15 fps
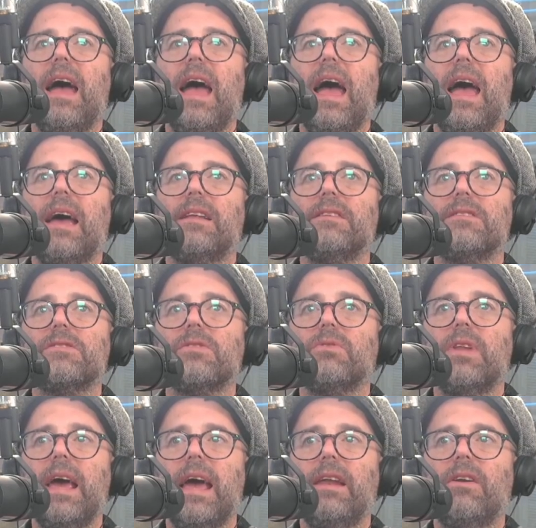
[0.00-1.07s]
and
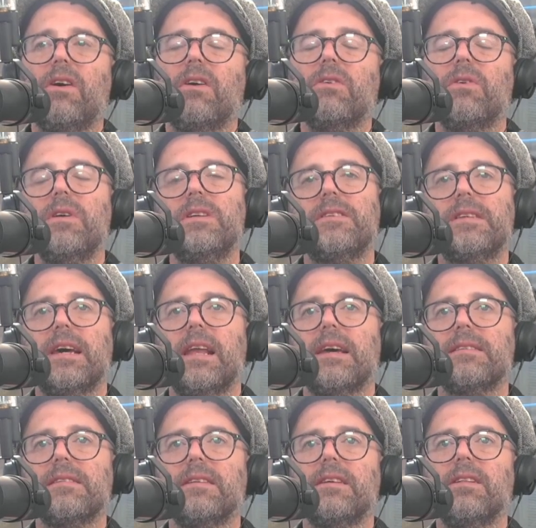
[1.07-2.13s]
Solène are going to tell
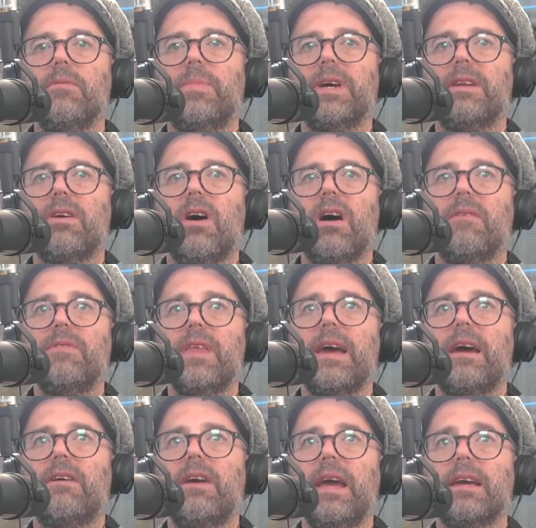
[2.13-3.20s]
us a little bit of
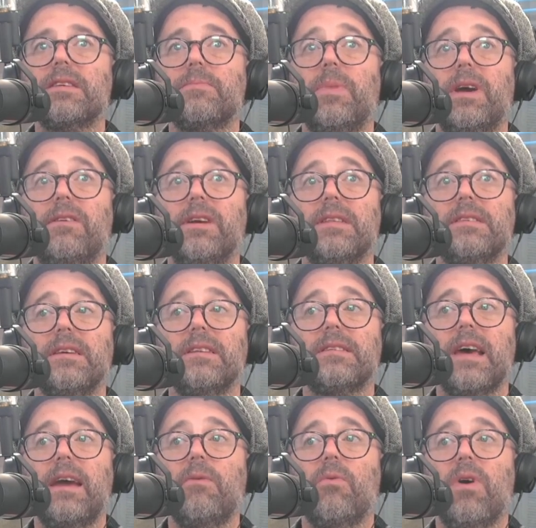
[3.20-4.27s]
their experience in
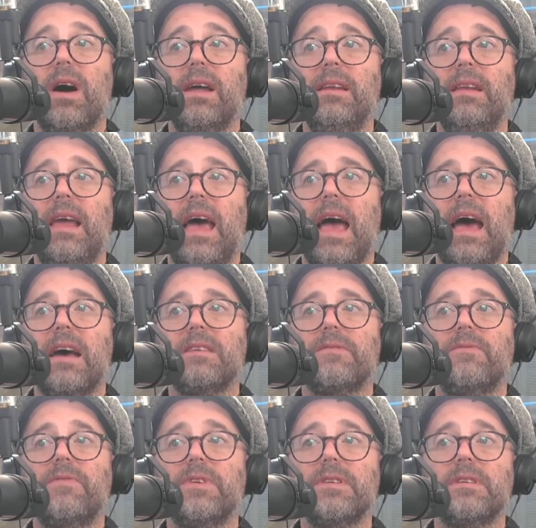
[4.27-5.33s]
Taiwan as
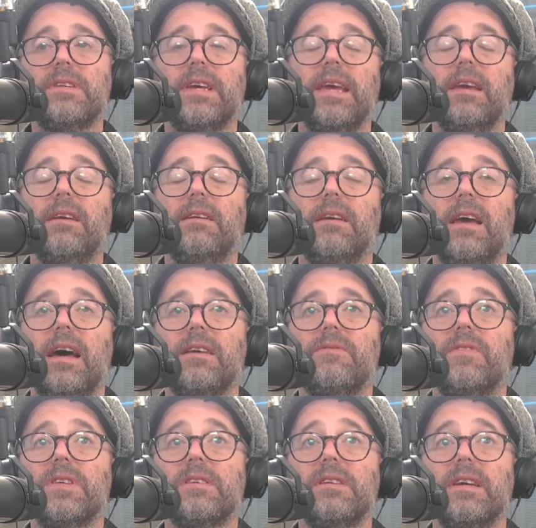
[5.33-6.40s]
visiting
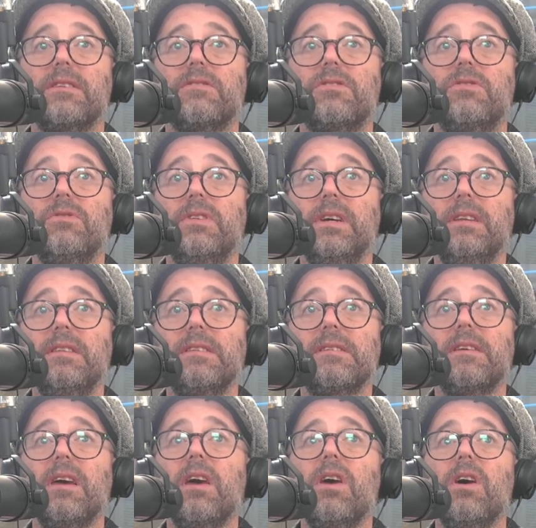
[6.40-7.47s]
students.
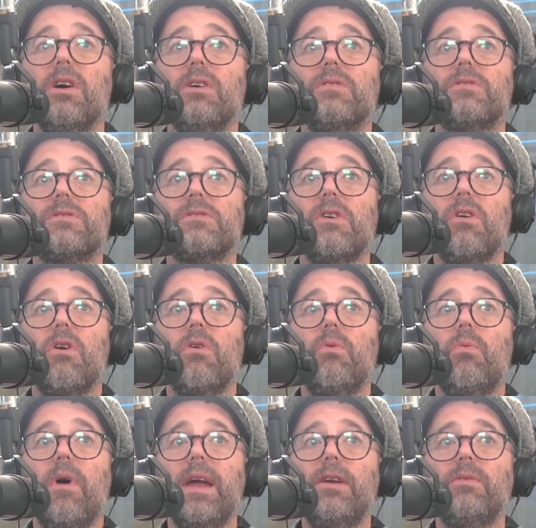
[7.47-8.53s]
So
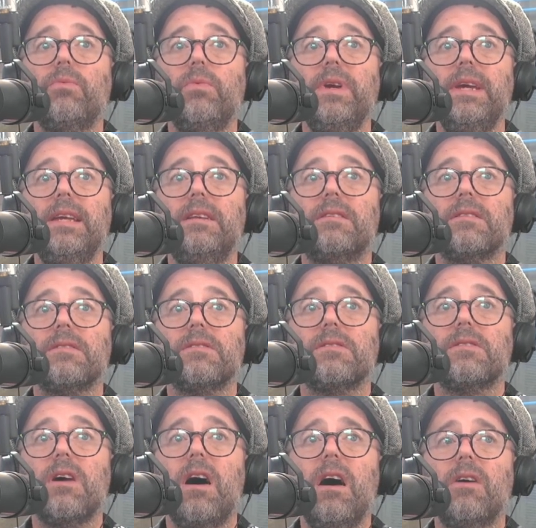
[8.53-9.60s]
why don't we just
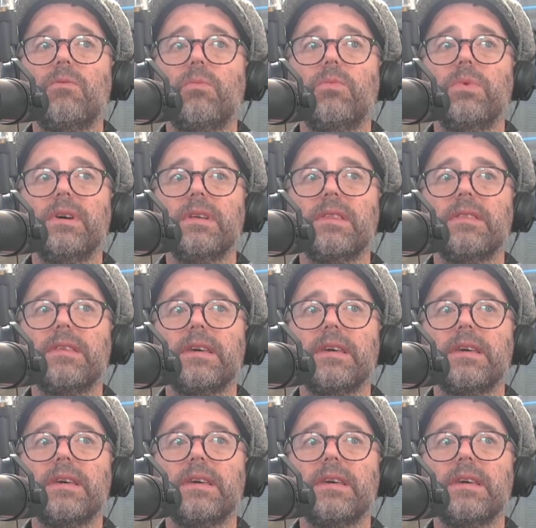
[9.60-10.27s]
start with